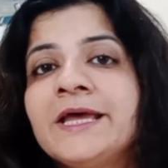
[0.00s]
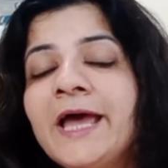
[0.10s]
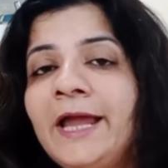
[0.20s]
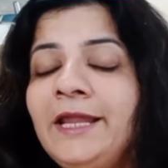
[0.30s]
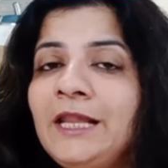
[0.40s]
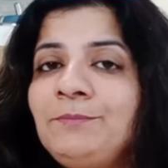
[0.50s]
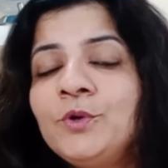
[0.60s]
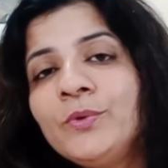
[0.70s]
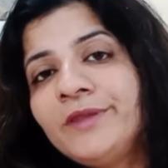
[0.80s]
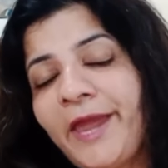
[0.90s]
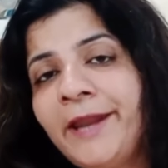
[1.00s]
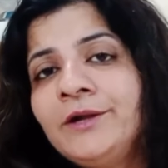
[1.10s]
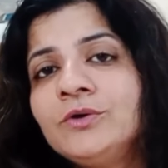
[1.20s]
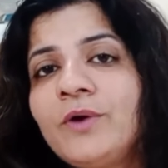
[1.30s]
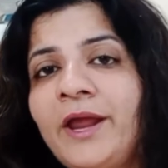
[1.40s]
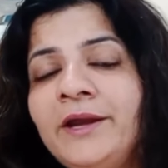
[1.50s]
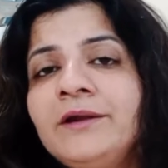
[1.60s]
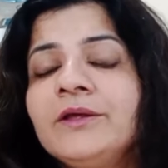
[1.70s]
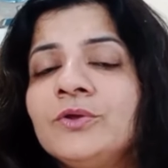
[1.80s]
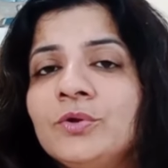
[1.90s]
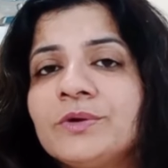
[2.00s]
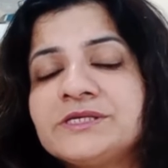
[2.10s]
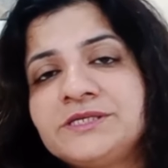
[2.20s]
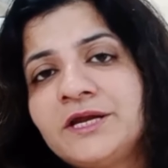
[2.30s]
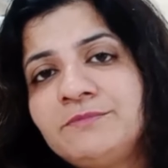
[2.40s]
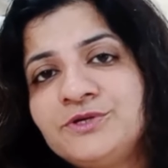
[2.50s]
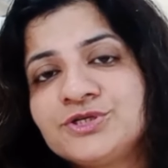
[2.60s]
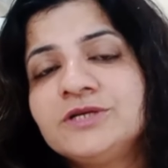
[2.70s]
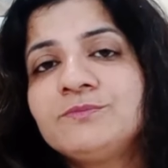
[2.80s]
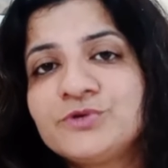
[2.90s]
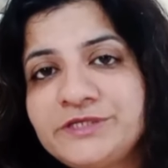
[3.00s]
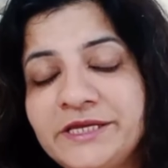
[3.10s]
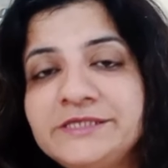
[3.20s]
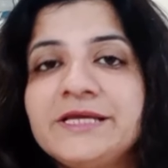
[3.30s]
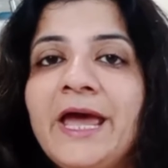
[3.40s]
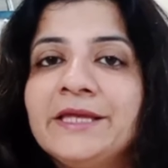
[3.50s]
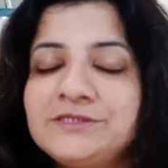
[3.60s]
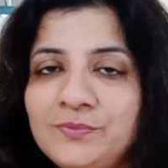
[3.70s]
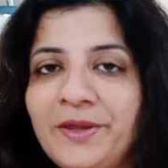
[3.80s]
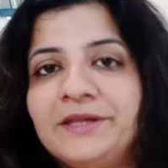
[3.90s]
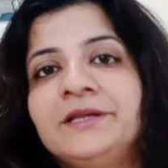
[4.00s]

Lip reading: and help you with the end-to-end university admission process as well.